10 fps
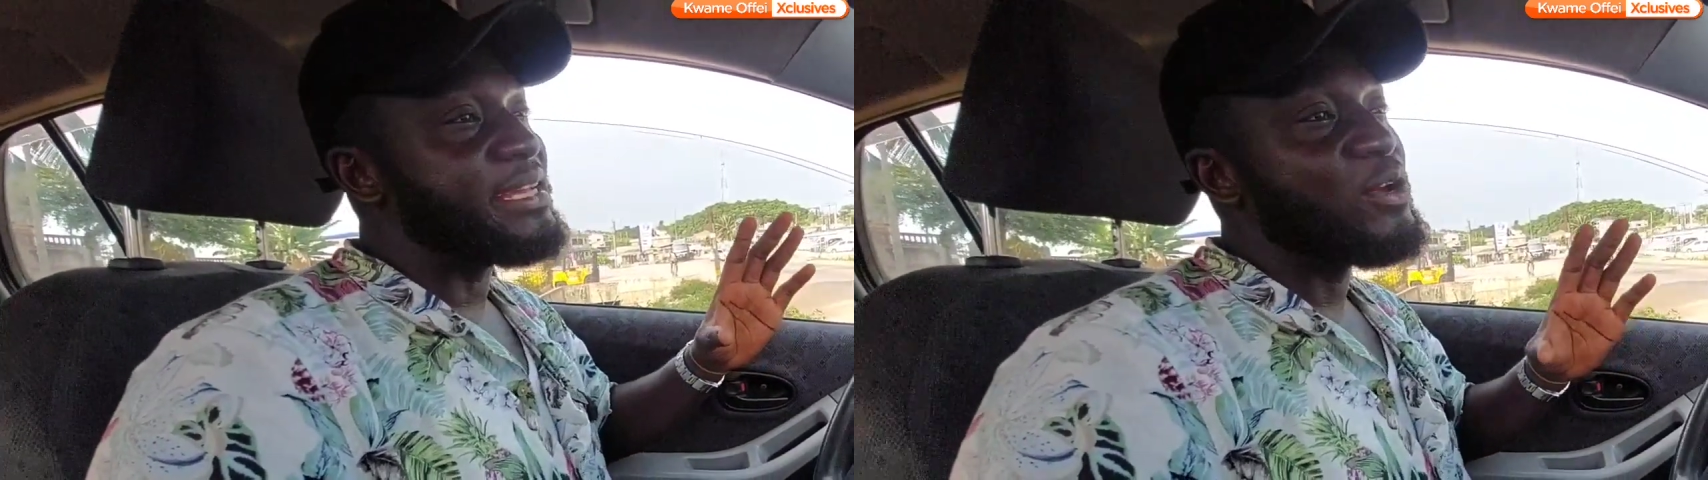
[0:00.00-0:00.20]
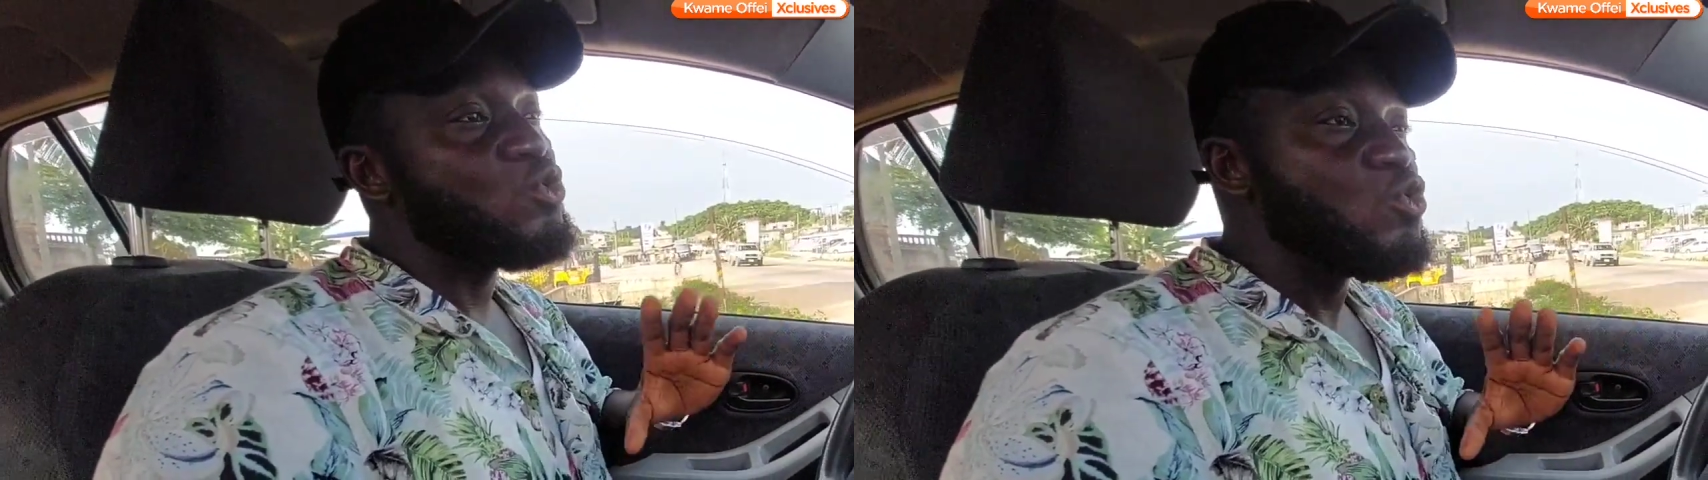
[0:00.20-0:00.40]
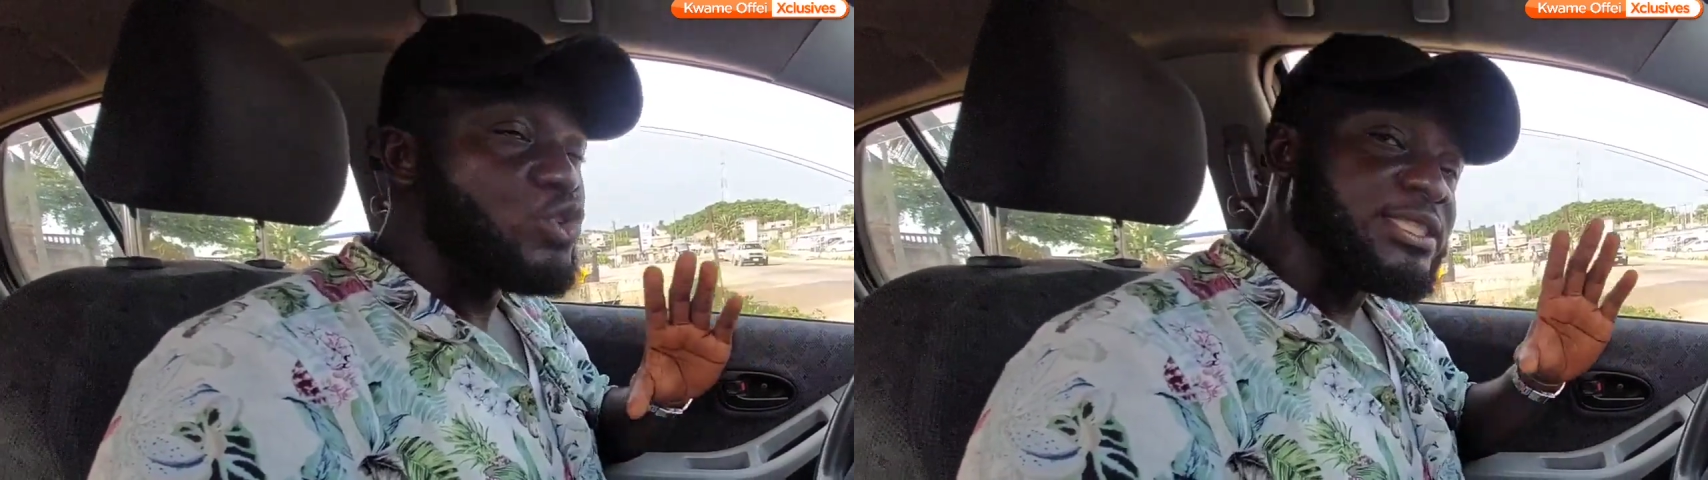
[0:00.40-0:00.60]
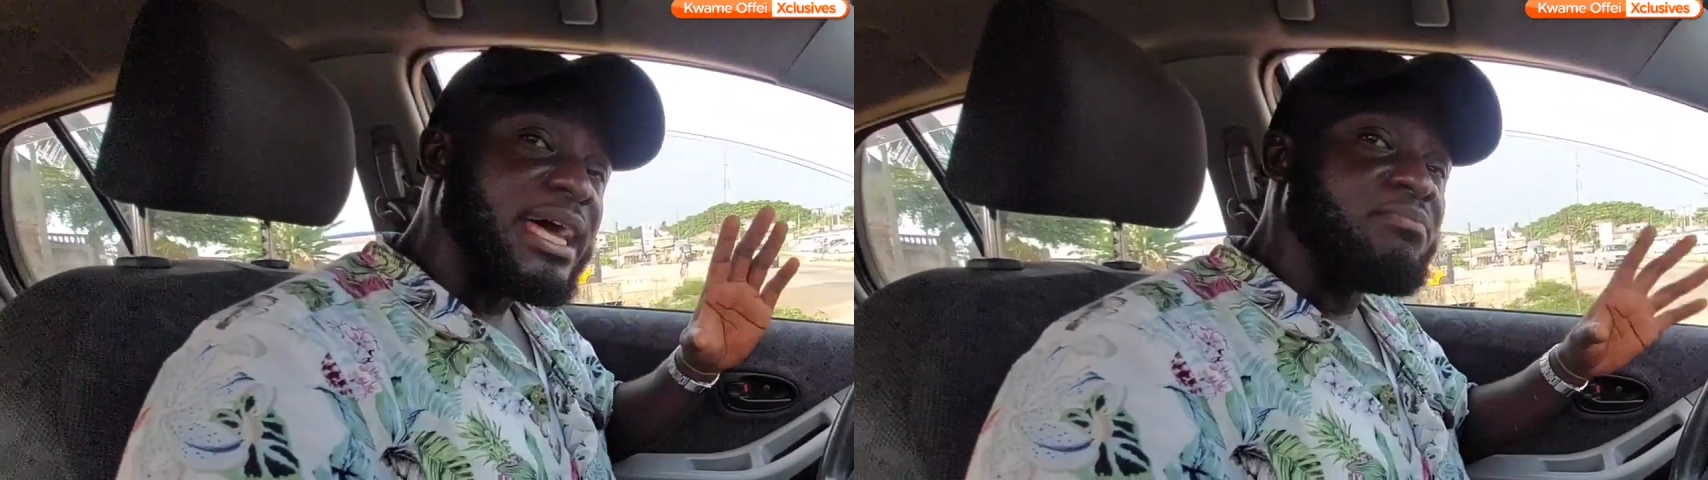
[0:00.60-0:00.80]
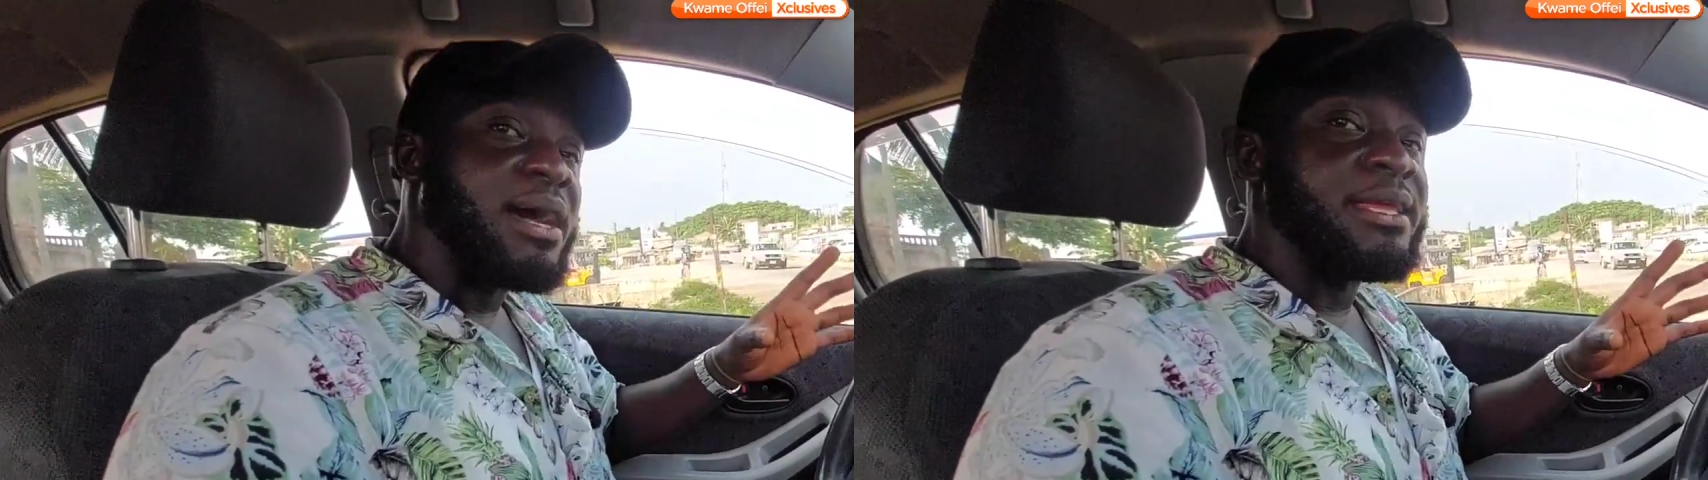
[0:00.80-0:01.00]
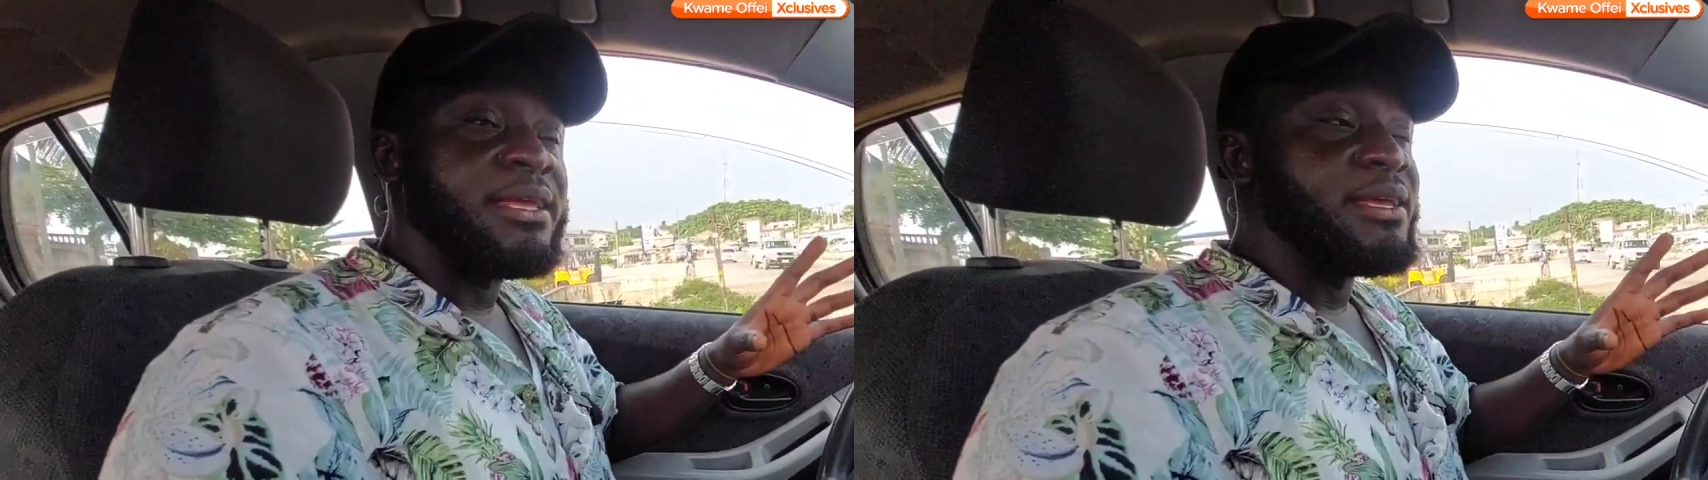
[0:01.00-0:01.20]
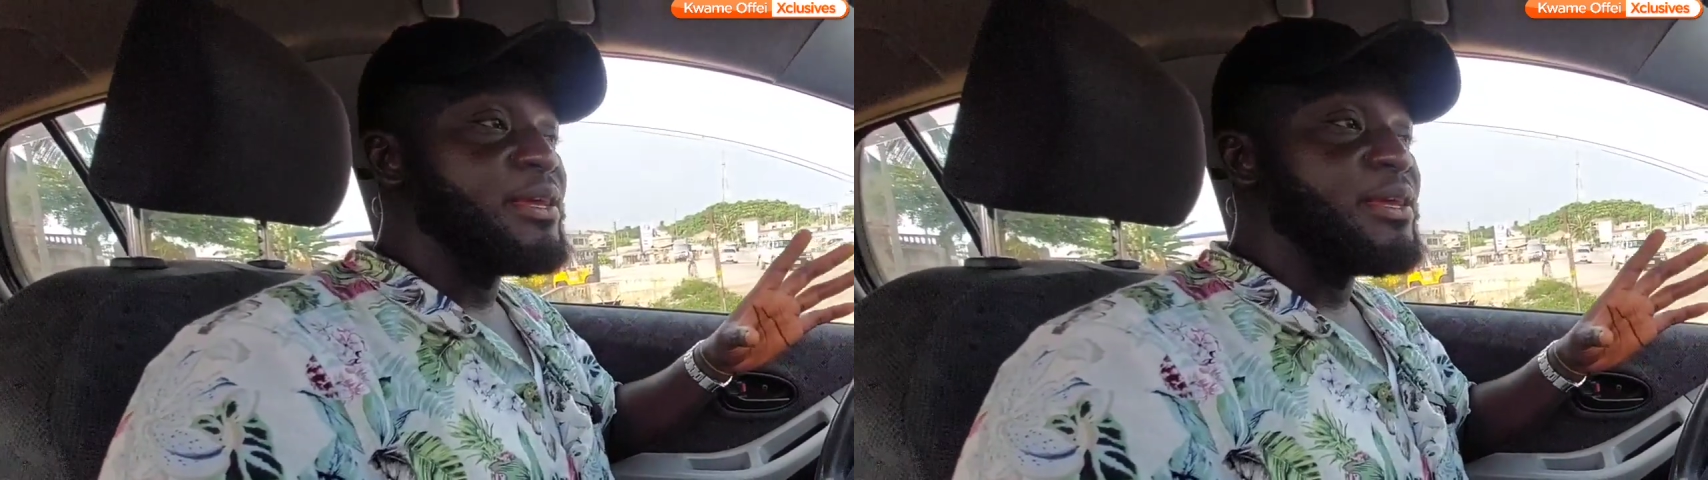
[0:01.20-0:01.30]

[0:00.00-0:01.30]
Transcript: and then lose that money.